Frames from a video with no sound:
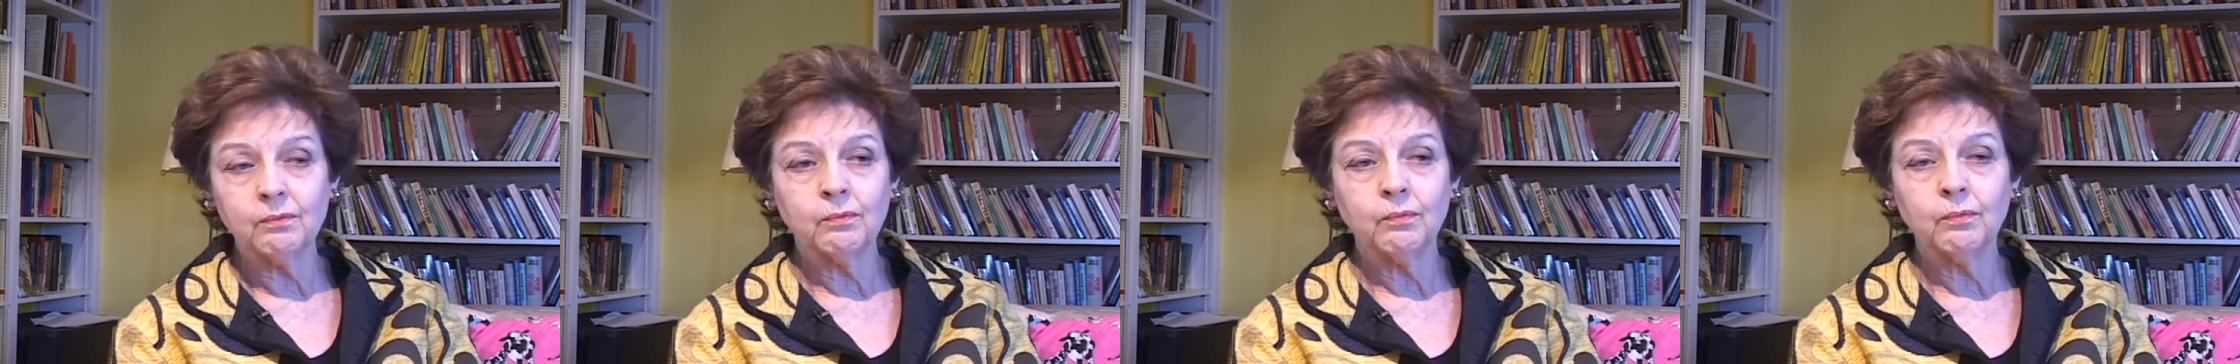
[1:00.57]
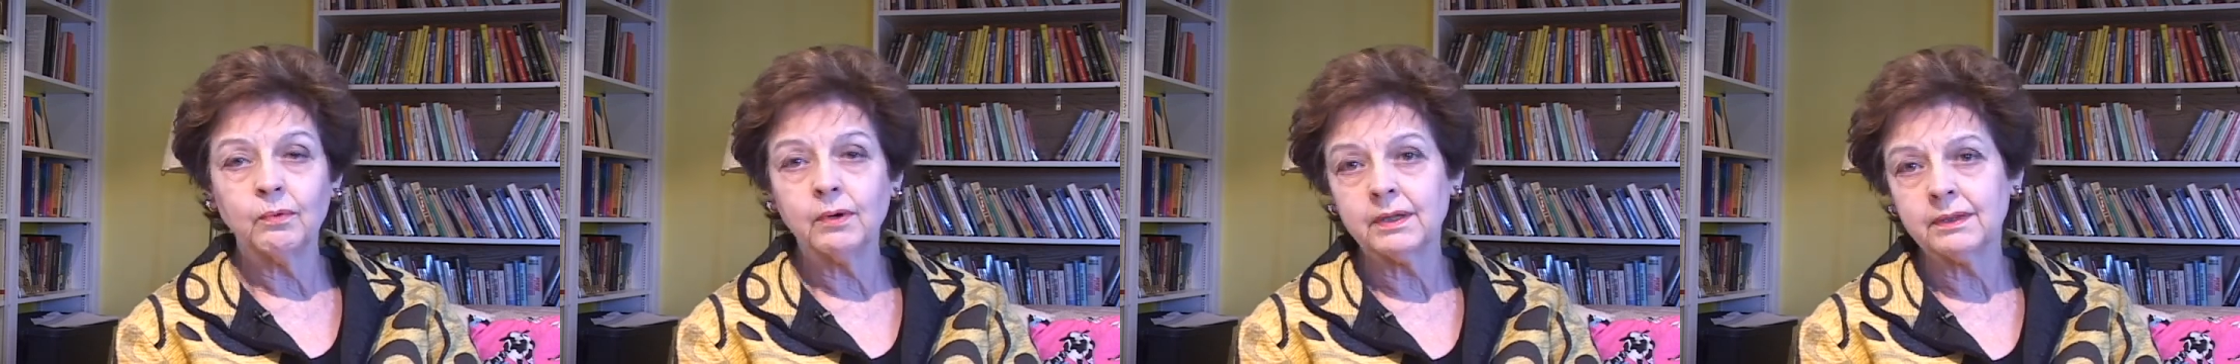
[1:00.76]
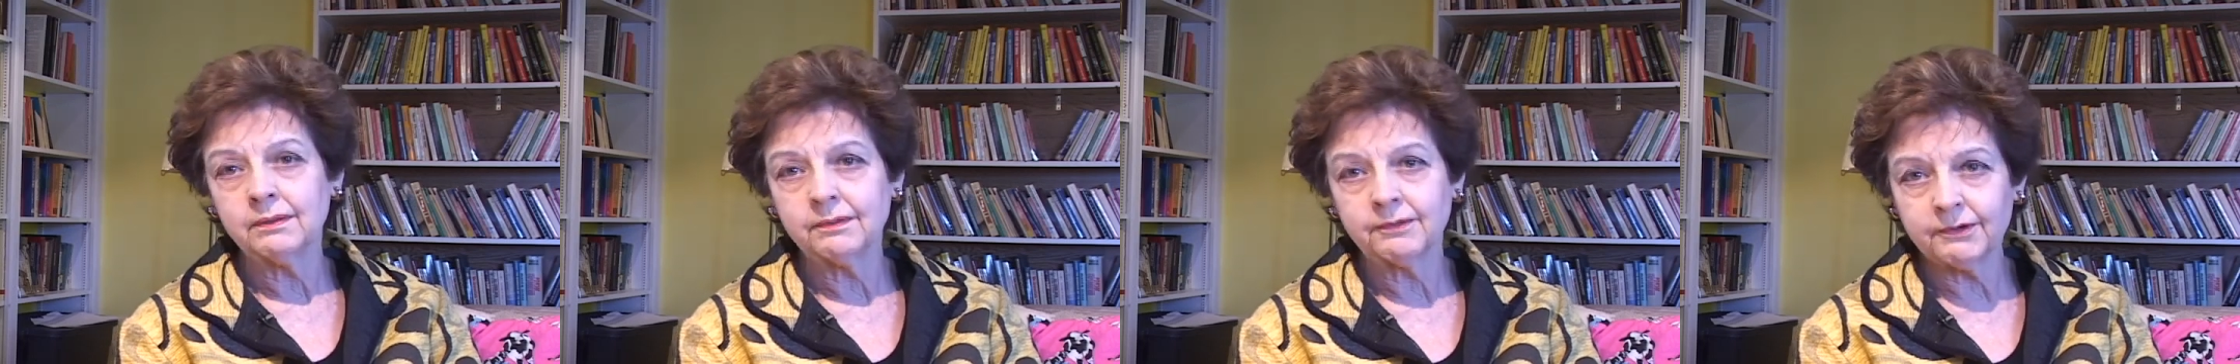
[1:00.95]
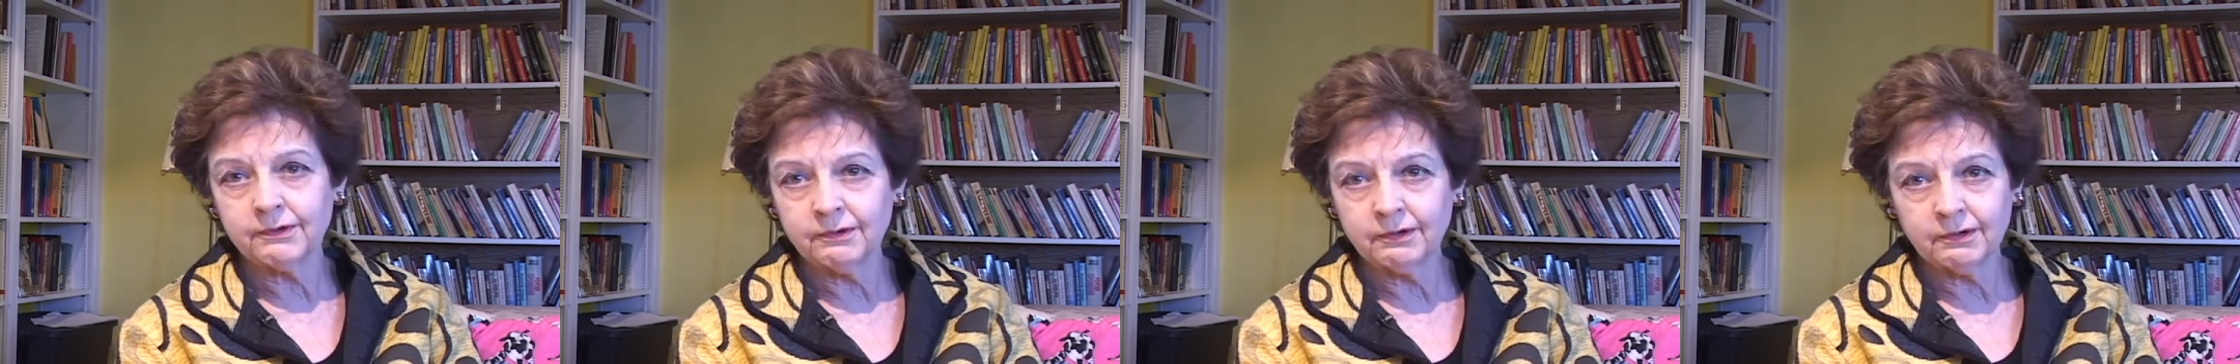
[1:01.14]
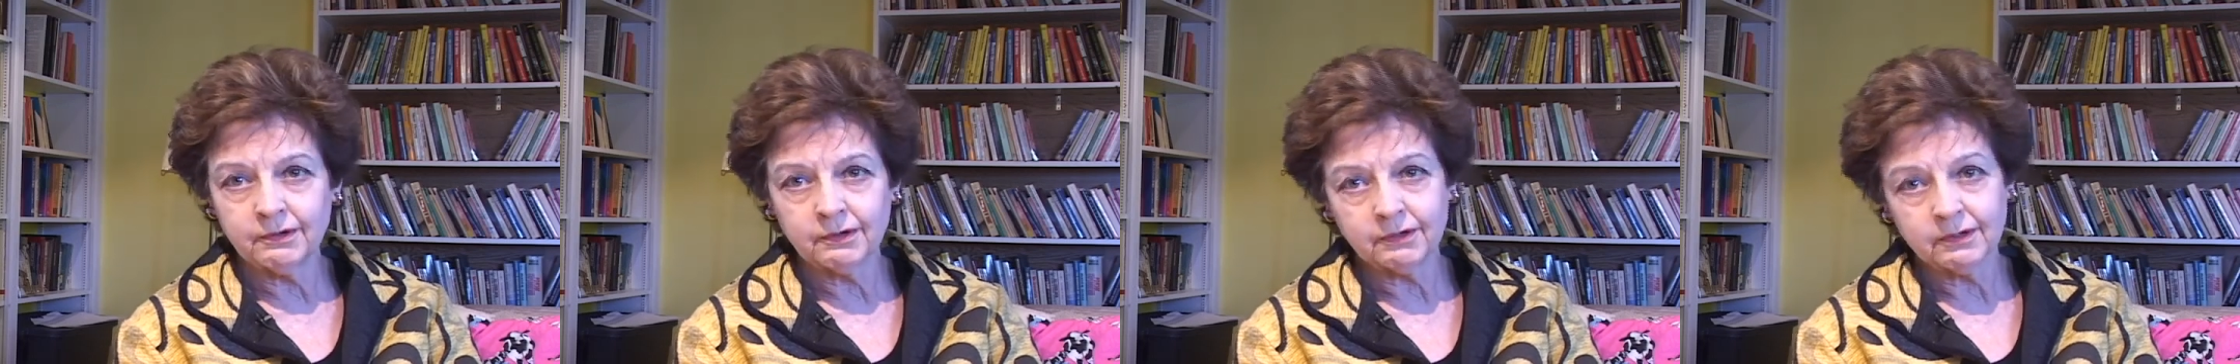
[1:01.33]

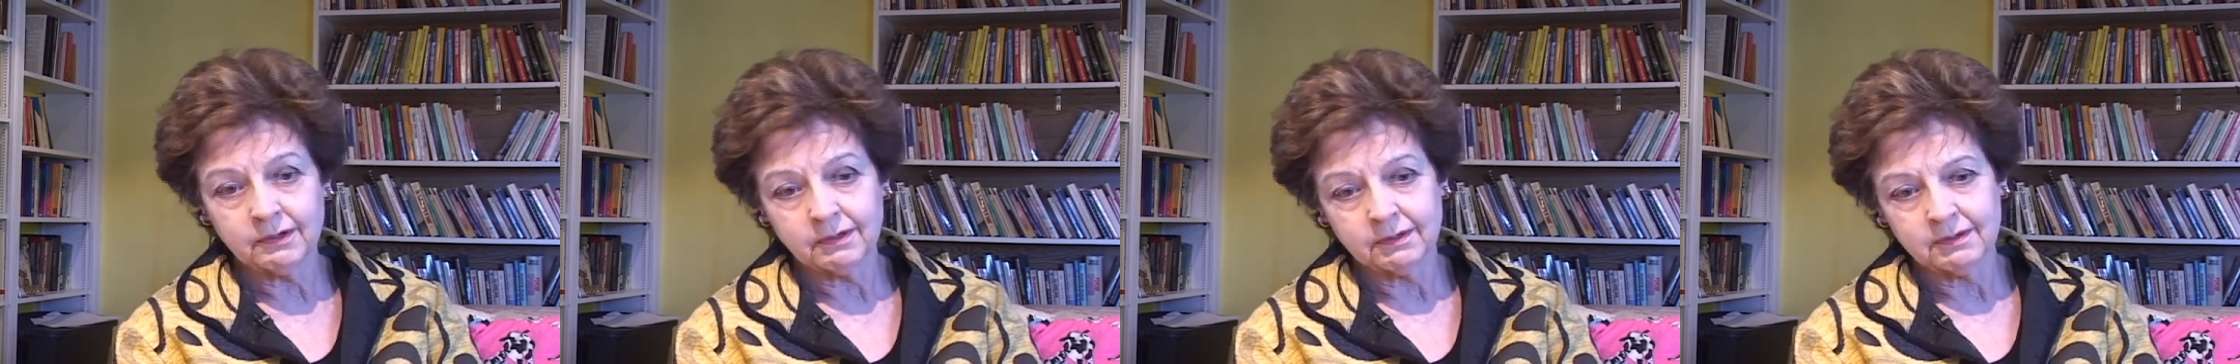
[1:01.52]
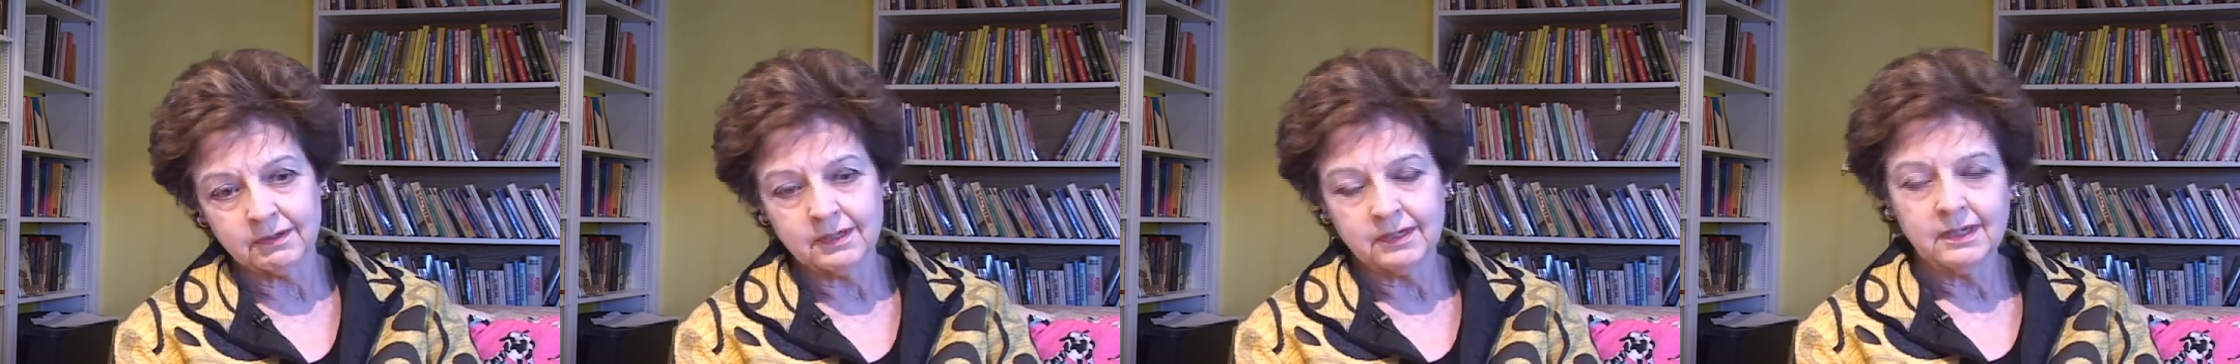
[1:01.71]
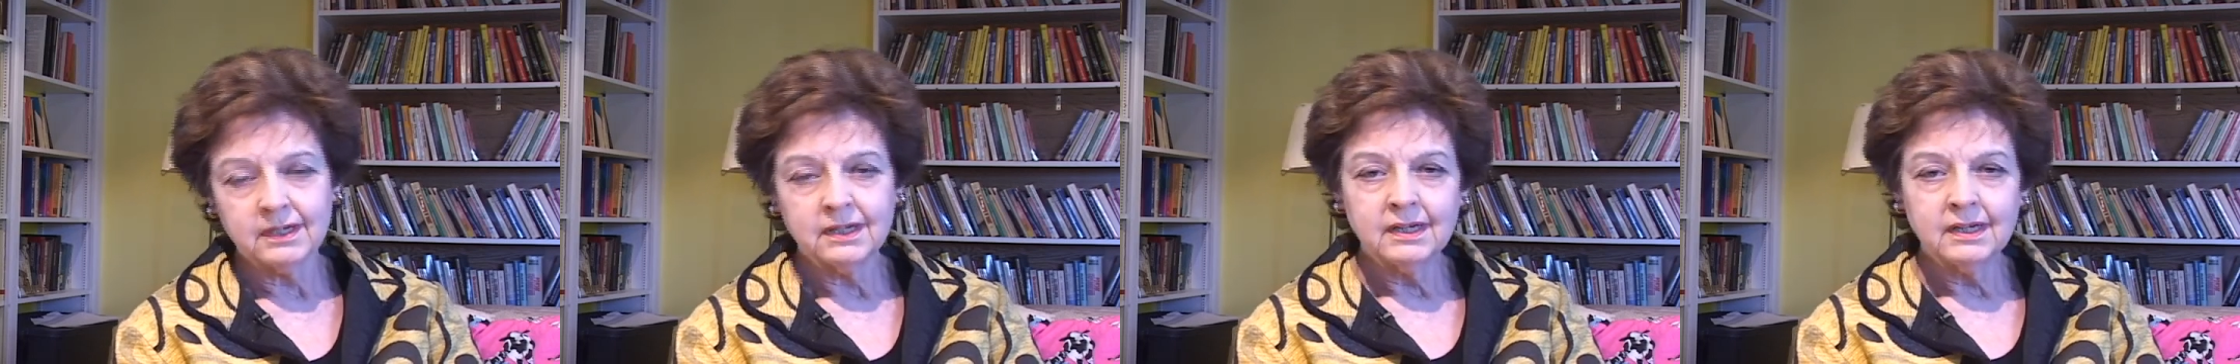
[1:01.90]
1/3 are